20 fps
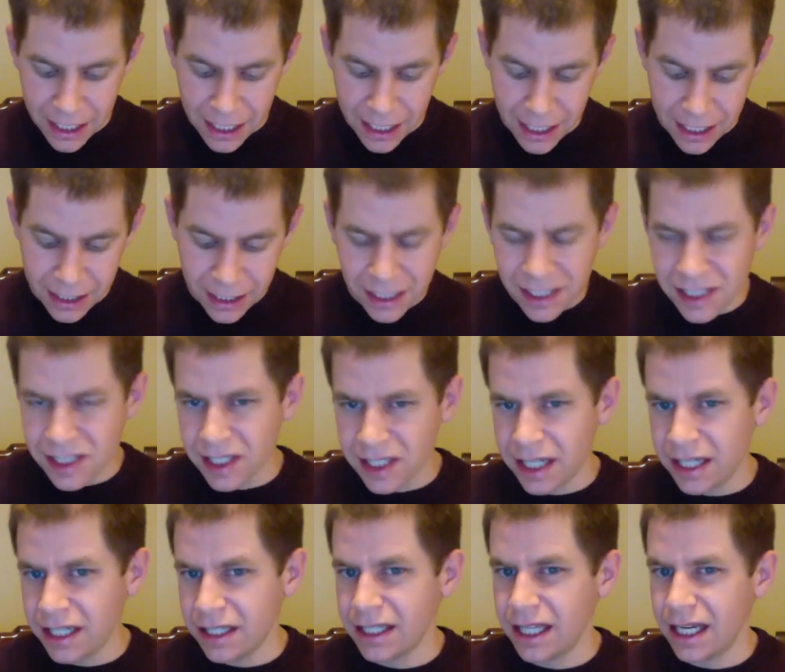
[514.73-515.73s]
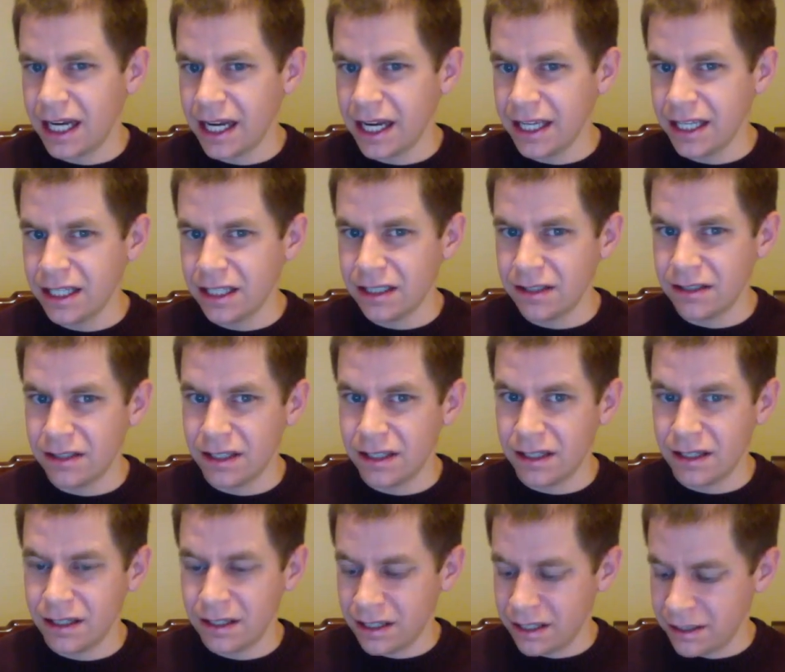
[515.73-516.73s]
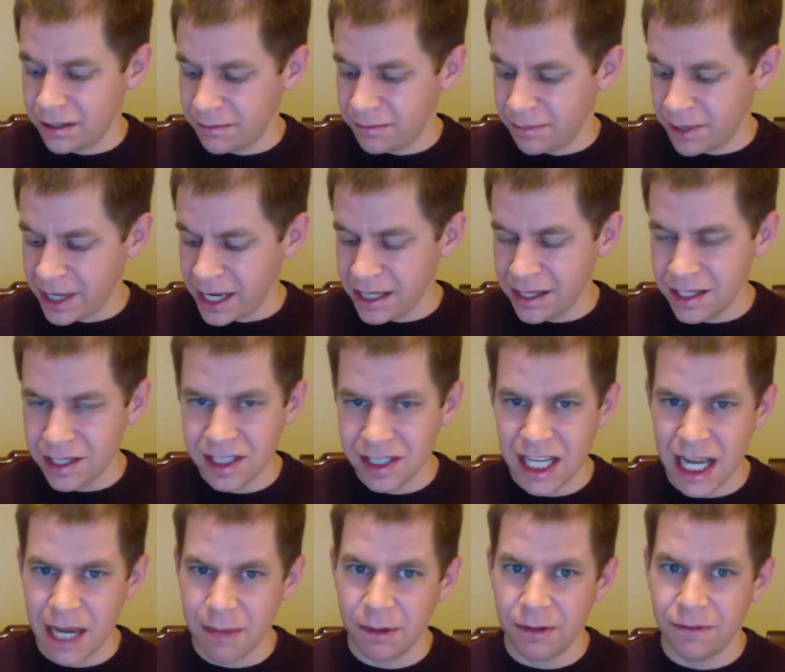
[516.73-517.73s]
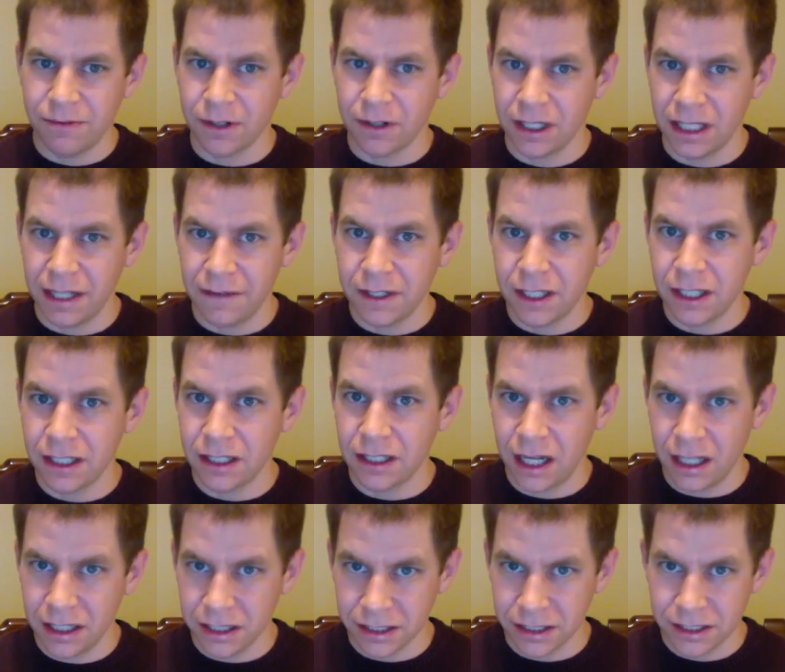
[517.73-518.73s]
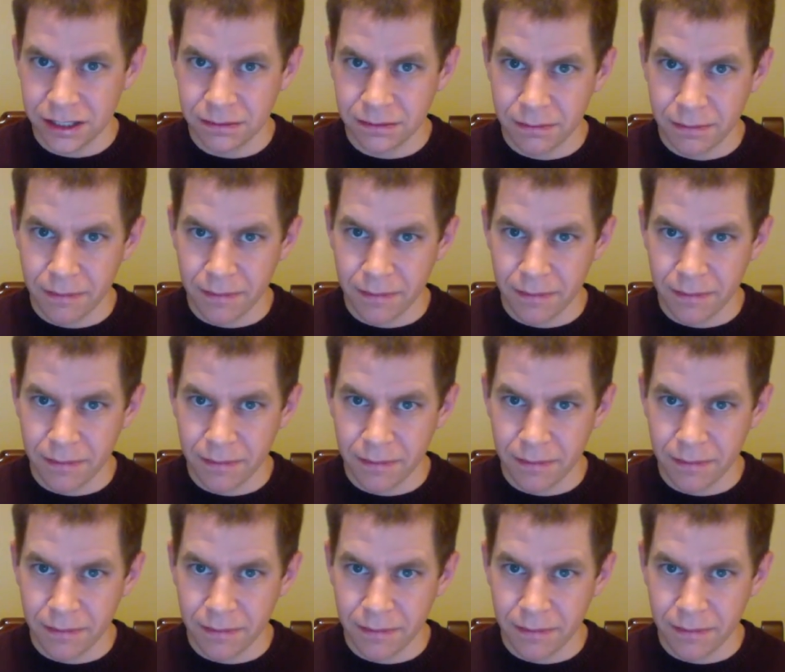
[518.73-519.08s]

And I decided that I could buy this camera for $1,100,